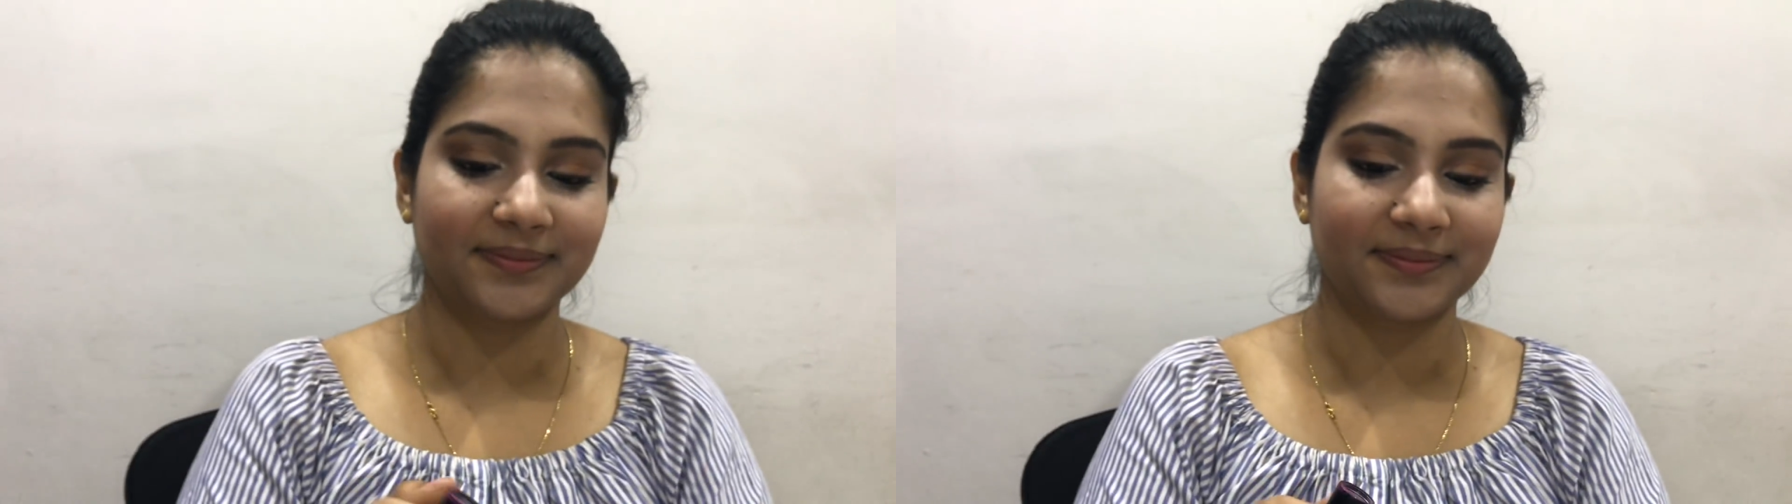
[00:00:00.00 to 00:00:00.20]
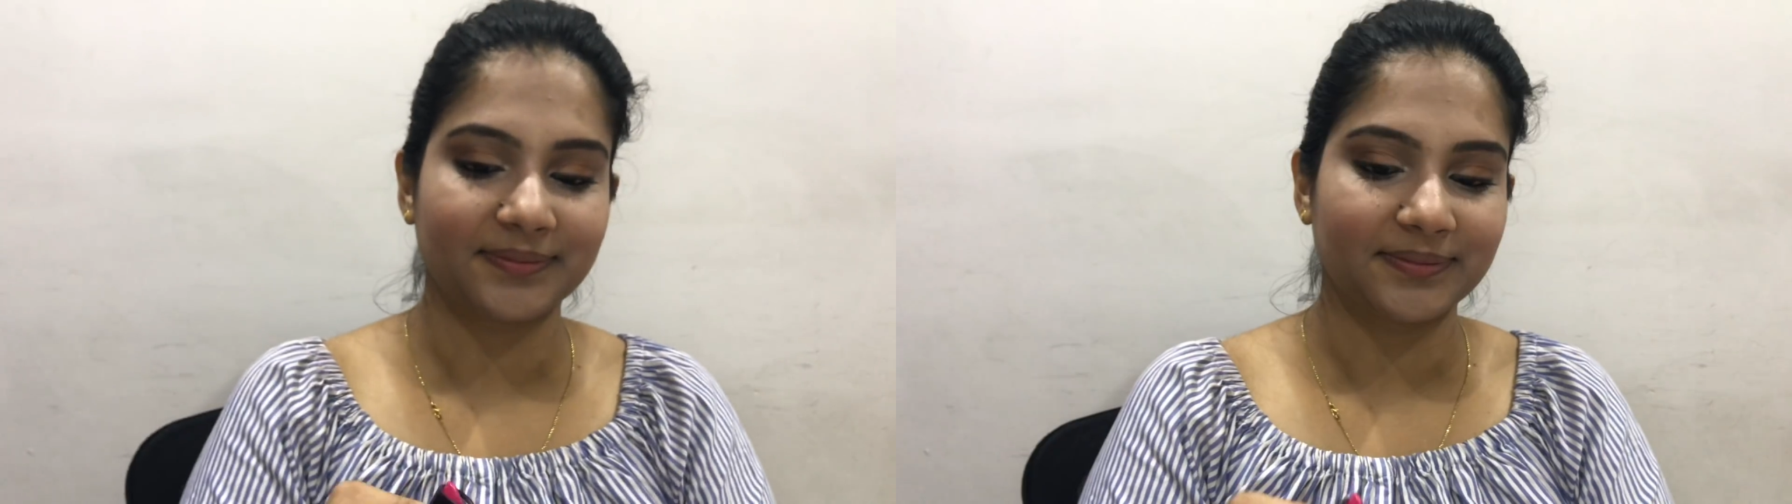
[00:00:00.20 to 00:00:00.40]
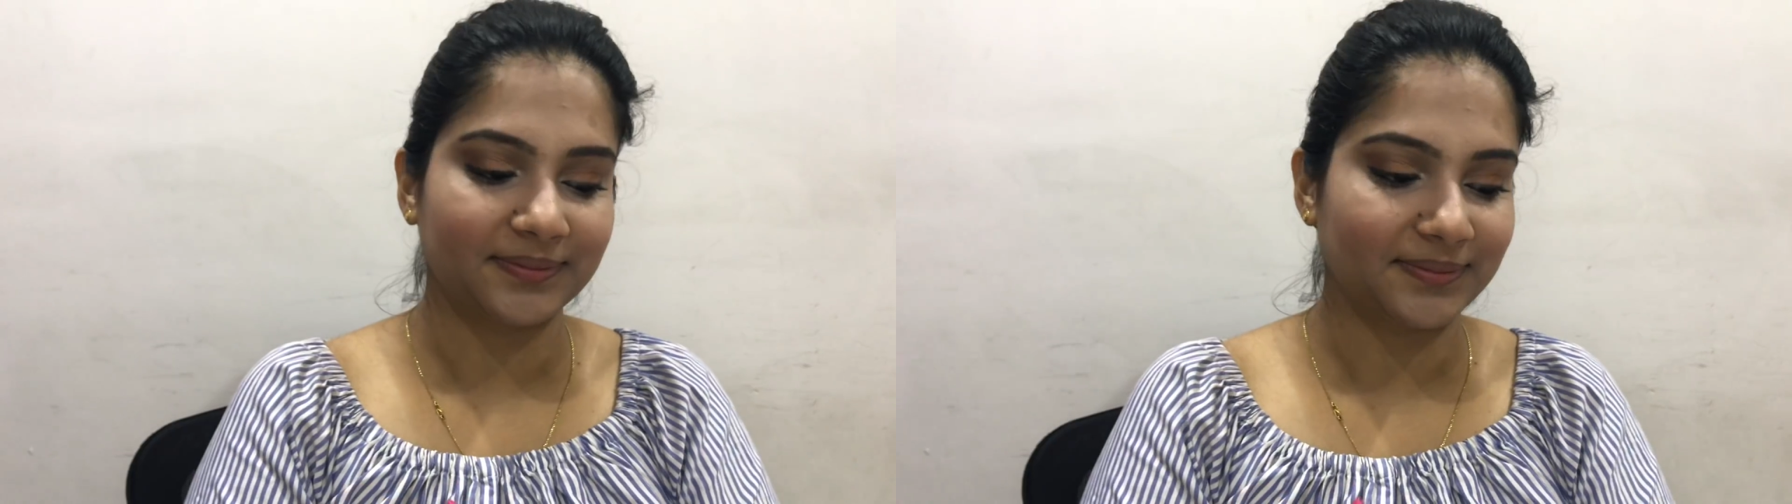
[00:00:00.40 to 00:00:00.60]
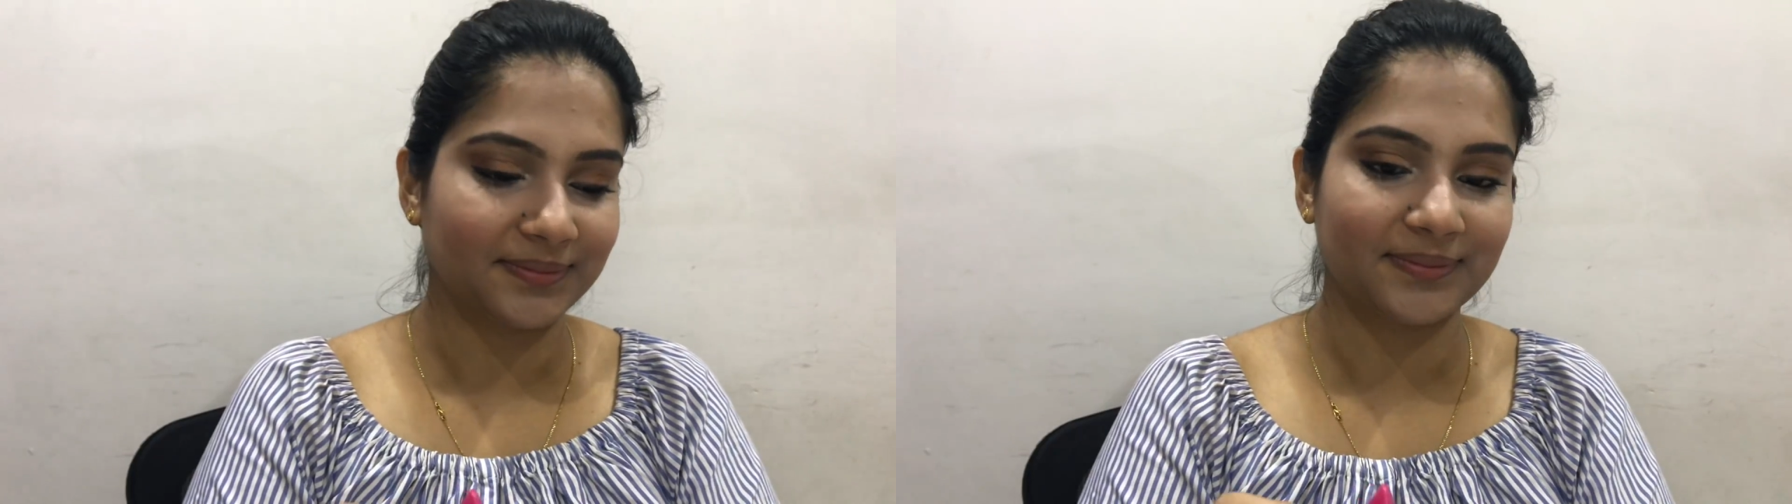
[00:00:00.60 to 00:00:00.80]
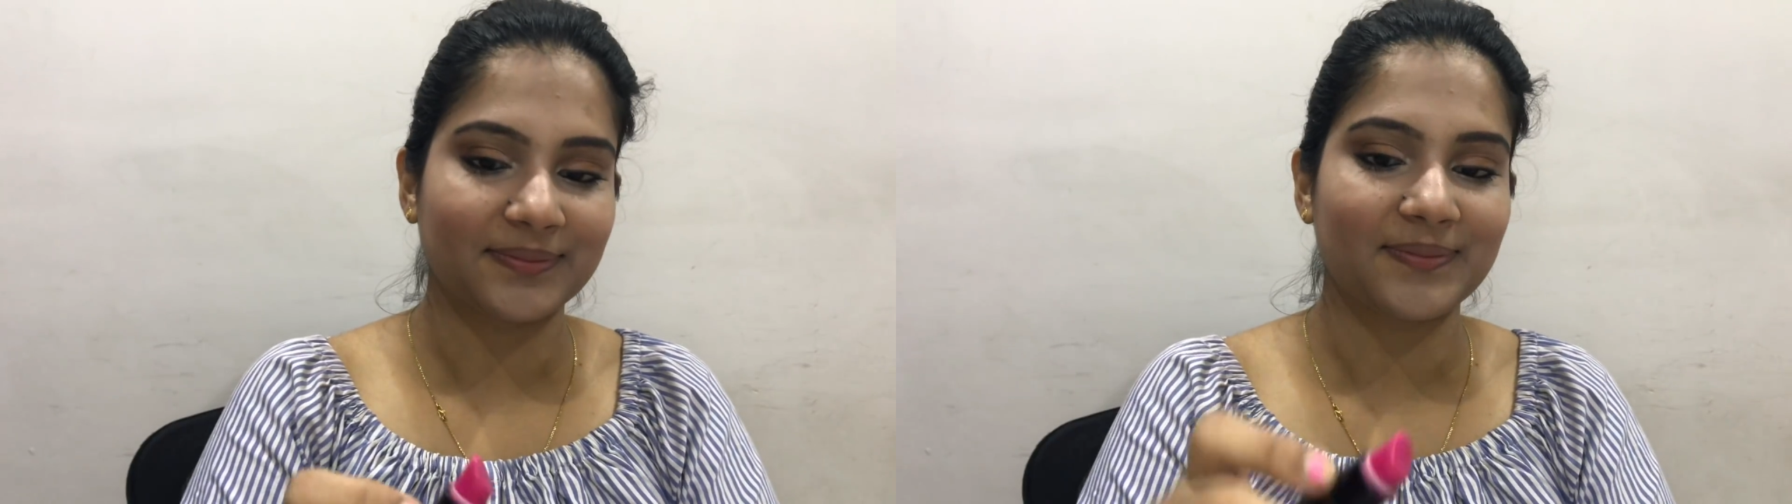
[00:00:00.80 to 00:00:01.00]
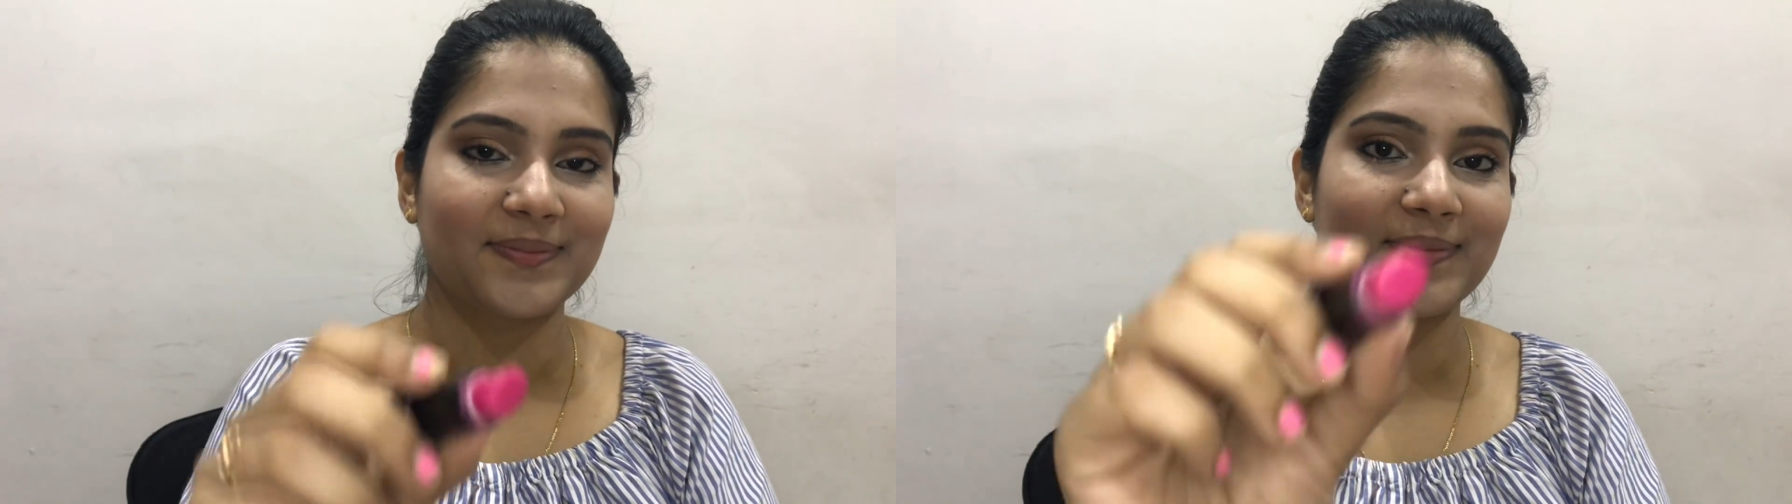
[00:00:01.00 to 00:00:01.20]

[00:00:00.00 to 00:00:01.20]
the pink shade from